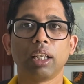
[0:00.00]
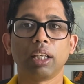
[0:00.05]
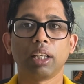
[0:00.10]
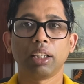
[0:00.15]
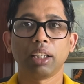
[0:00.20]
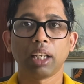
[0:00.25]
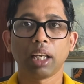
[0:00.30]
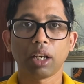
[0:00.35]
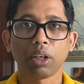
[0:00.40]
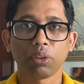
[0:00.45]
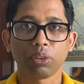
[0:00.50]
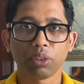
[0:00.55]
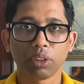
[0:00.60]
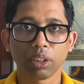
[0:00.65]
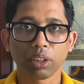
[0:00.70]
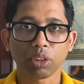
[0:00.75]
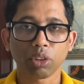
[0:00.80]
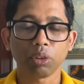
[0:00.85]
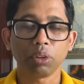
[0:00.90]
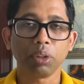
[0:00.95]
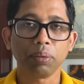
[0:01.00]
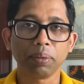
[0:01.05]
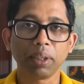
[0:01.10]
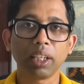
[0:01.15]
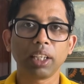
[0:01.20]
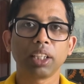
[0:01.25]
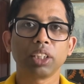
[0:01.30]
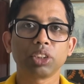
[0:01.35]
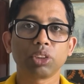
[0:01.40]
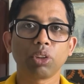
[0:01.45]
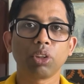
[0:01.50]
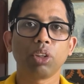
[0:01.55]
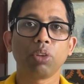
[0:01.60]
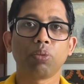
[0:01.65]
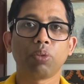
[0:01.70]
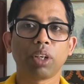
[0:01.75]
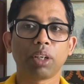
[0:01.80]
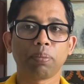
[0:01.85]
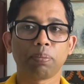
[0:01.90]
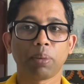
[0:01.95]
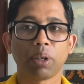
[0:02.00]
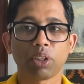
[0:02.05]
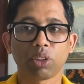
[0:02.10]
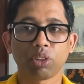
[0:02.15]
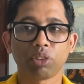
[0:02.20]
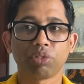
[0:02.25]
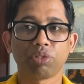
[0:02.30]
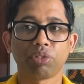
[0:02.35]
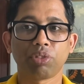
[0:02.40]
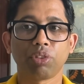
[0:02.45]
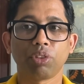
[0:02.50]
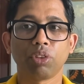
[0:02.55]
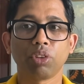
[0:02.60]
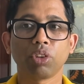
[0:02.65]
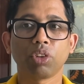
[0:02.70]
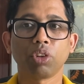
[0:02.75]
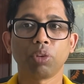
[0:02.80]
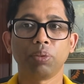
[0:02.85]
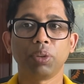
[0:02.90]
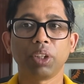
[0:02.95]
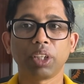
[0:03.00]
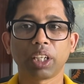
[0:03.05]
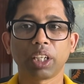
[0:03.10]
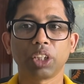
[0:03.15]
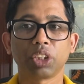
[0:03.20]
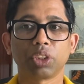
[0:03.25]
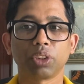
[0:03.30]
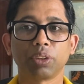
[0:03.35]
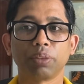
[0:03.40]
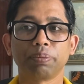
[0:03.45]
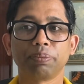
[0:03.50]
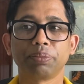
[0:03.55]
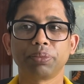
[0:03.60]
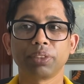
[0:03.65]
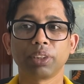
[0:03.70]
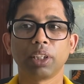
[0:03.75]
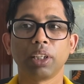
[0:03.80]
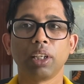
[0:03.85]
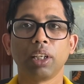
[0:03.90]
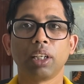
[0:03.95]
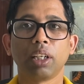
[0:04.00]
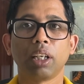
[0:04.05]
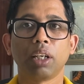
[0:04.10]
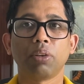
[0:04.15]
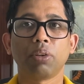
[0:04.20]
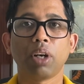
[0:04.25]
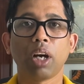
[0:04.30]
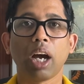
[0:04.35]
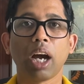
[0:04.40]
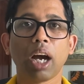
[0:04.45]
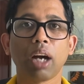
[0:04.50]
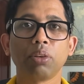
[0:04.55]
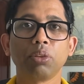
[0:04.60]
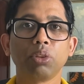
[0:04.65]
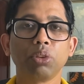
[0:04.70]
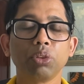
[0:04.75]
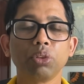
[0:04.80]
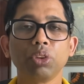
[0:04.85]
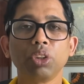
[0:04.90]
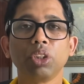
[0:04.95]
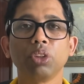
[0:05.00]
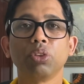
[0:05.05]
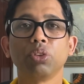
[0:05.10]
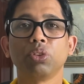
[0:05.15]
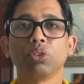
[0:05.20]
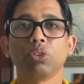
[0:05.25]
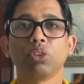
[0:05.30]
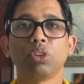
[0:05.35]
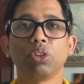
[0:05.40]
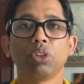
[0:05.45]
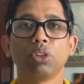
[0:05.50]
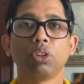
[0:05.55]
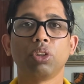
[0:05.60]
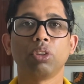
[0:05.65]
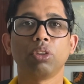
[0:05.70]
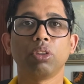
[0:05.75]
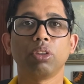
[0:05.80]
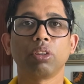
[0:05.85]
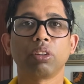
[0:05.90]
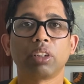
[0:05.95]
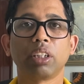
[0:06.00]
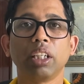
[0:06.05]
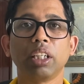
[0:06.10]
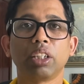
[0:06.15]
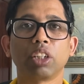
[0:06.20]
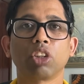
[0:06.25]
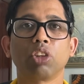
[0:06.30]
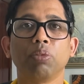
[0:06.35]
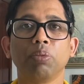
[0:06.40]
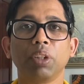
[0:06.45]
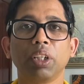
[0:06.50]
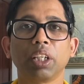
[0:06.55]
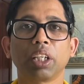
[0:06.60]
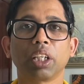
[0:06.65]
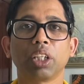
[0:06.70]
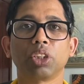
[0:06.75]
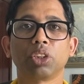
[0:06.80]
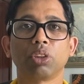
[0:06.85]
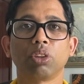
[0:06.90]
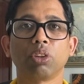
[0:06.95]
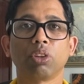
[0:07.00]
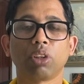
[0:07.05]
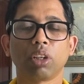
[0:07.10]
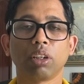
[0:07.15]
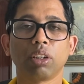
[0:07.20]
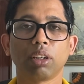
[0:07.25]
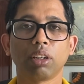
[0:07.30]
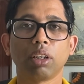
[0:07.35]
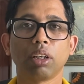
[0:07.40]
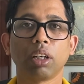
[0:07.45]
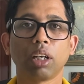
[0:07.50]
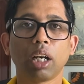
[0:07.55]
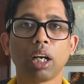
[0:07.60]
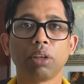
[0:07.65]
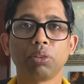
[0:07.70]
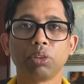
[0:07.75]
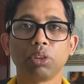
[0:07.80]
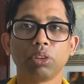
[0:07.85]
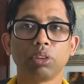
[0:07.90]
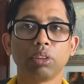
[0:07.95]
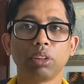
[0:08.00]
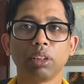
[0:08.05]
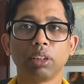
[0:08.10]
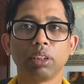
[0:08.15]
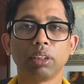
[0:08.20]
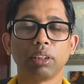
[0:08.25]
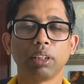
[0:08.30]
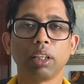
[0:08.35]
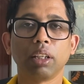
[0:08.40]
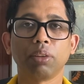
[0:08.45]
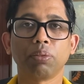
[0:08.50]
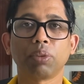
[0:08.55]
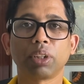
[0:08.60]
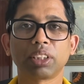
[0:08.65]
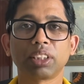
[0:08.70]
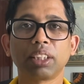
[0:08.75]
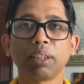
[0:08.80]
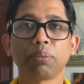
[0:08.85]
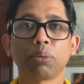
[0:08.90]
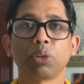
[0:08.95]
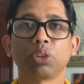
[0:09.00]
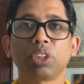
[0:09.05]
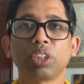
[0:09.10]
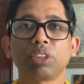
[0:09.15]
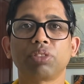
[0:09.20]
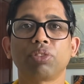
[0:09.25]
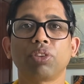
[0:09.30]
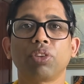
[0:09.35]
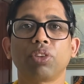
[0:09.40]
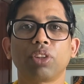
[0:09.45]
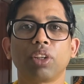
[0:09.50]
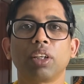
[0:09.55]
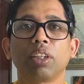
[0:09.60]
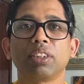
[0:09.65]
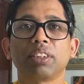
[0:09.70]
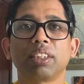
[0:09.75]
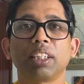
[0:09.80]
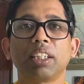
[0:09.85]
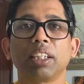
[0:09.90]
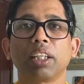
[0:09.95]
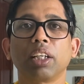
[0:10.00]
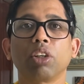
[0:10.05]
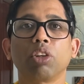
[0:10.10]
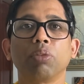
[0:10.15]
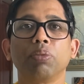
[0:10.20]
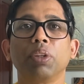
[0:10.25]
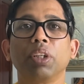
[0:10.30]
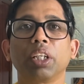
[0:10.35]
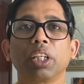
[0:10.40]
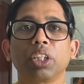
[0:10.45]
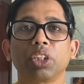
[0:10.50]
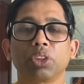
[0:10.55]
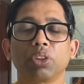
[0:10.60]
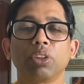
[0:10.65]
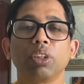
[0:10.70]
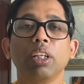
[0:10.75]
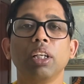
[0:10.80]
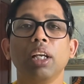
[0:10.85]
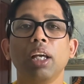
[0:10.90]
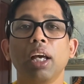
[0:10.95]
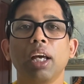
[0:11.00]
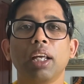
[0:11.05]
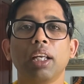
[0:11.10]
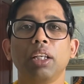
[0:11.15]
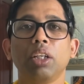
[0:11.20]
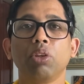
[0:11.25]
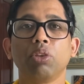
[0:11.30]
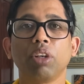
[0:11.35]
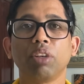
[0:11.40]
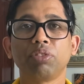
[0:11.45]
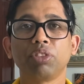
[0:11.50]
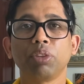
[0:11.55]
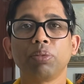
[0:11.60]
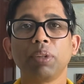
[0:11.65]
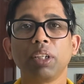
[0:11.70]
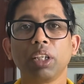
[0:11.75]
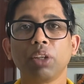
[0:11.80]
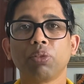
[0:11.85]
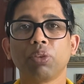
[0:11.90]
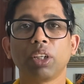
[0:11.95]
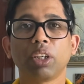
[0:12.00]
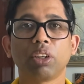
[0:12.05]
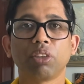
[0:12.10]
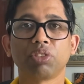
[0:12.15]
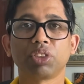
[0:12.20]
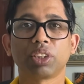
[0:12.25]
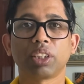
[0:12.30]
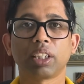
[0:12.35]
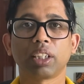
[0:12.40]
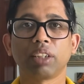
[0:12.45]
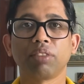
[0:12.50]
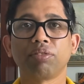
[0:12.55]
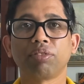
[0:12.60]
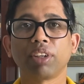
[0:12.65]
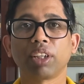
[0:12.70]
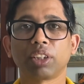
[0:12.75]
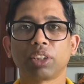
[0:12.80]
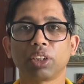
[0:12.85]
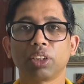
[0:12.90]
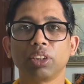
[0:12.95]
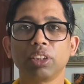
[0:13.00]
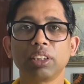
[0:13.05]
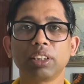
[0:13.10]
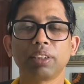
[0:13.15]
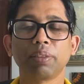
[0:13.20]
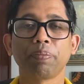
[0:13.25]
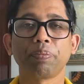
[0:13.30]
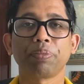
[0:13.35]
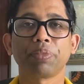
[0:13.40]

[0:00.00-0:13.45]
Now, emailing is only one part of communication. Now, how do you create a communication, or what's the process for sending a communication? You have to be aware of certain factors.